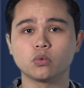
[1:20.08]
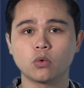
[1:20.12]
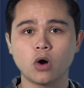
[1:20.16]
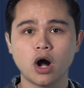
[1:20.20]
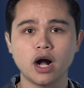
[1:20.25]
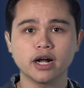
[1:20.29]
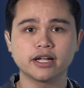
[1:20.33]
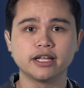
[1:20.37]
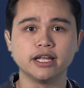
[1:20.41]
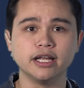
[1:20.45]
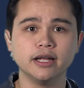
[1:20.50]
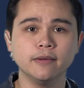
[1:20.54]

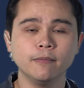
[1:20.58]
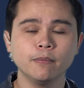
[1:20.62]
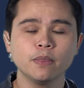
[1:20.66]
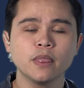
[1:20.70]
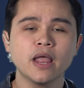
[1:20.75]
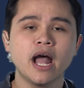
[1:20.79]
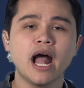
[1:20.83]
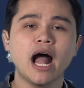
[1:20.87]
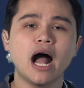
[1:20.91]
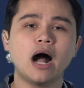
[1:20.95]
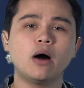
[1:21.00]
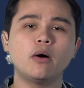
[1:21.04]
walkie.
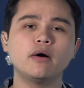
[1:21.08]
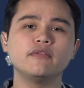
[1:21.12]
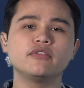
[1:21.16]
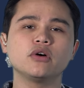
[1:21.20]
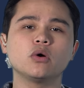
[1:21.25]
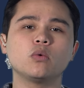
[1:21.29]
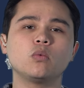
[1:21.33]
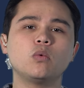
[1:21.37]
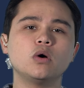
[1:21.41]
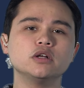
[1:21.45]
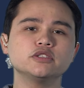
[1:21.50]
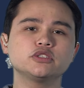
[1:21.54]

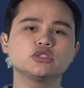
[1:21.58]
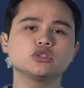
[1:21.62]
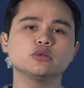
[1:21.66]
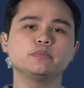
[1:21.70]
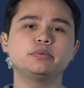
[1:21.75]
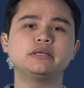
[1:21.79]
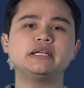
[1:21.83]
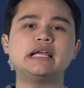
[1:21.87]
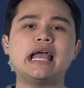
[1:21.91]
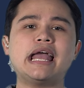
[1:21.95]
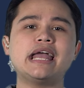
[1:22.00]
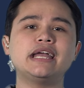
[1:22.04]
However, once you're
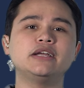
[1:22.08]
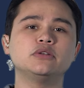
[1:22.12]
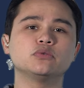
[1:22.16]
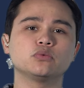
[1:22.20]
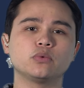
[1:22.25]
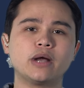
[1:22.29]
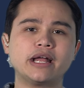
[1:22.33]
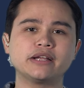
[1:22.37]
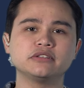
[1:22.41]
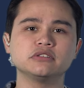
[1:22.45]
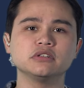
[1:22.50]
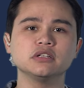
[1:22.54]
PAing
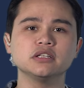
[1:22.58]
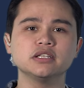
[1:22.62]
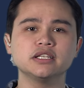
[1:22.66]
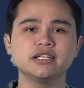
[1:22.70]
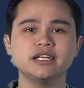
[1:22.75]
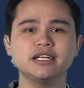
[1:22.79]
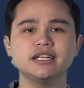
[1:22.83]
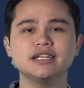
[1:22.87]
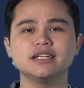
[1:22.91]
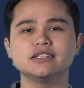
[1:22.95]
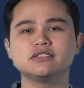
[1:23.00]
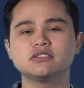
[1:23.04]

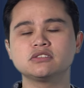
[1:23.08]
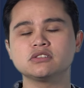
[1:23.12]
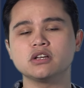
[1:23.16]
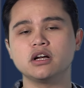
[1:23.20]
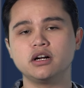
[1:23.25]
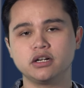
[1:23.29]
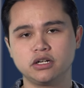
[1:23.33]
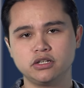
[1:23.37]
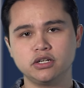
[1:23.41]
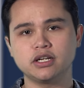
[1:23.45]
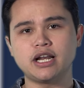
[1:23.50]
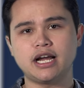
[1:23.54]
regularly, it's
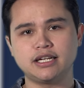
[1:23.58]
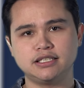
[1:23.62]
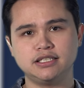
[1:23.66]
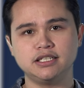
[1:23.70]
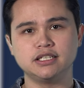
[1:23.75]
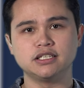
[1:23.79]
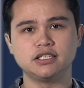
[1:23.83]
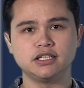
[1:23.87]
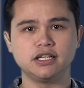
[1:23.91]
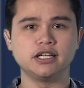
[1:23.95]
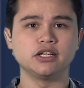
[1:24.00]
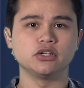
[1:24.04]
a good
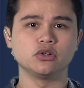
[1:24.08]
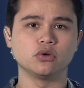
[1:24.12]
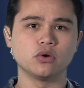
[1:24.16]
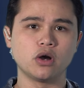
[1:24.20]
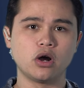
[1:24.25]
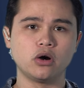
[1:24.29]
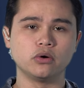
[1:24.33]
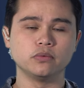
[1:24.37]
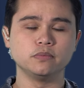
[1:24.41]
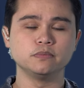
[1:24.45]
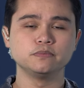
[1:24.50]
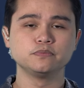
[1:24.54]
idea to get your
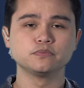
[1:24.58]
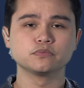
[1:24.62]
own.